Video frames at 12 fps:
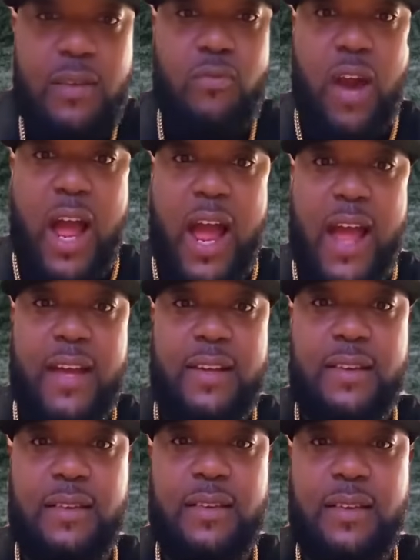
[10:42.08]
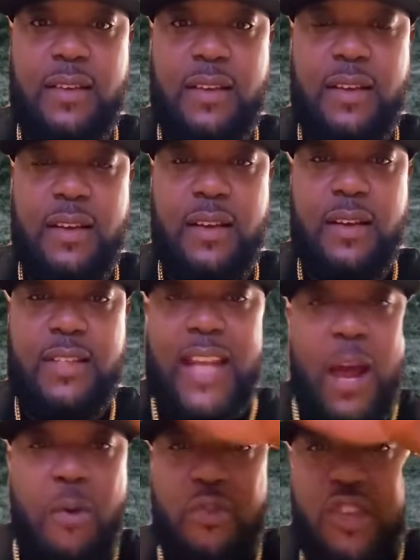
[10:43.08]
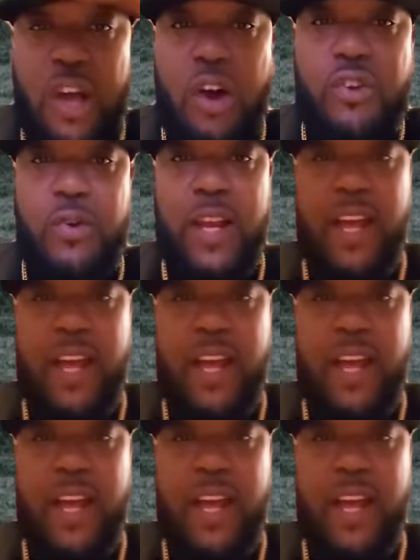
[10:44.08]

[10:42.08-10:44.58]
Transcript: Right? See, they won't show you